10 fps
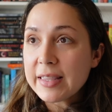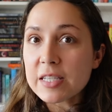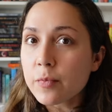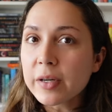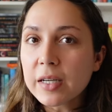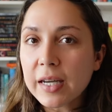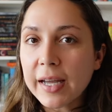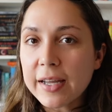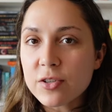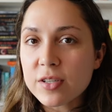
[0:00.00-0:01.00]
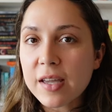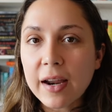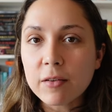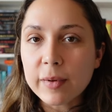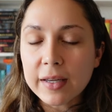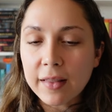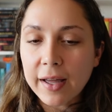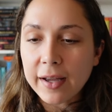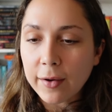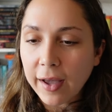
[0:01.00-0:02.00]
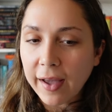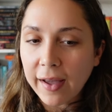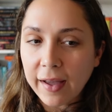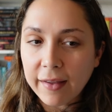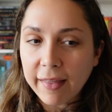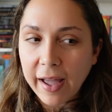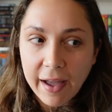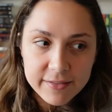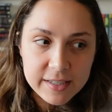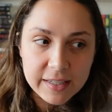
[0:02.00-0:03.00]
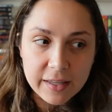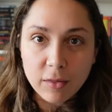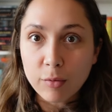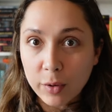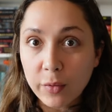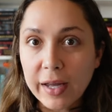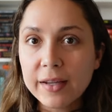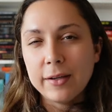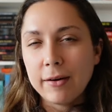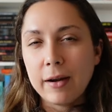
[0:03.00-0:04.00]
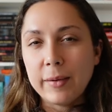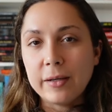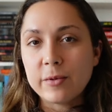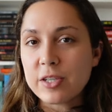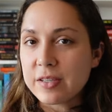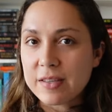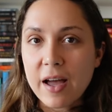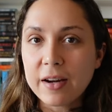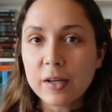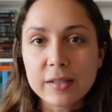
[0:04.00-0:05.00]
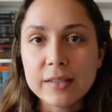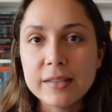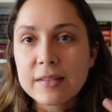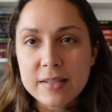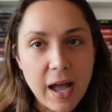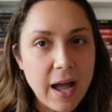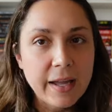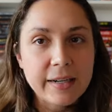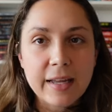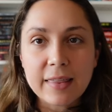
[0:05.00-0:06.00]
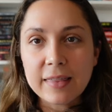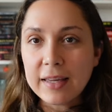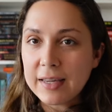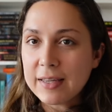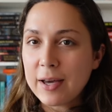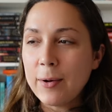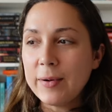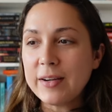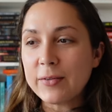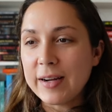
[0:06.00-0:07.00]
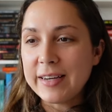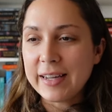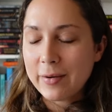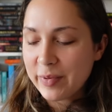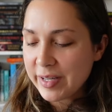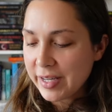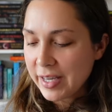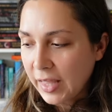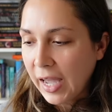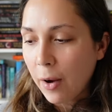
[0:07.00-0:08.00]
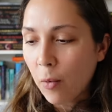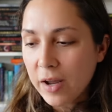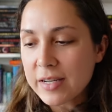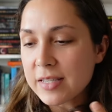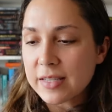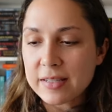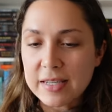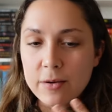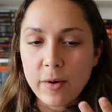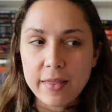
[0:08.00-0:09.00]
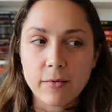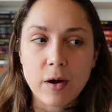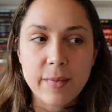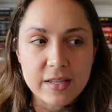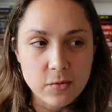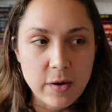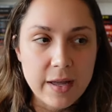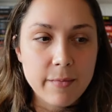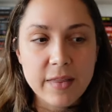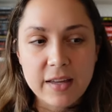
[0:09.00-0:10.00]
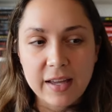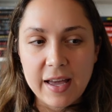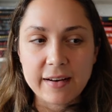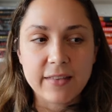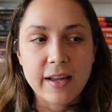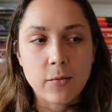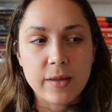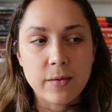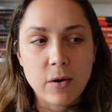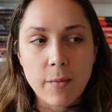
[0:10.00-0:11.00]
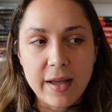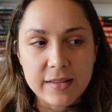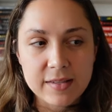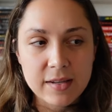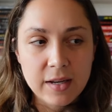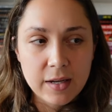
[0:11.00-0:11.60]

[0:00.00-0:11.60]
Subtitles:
this book and just kind of being like, okay, like I have to get through it. You know what I mean? Which is not a good sign, I think, when you're reading a book. Like I wanted to see where the romance went, but then kind of like when the romance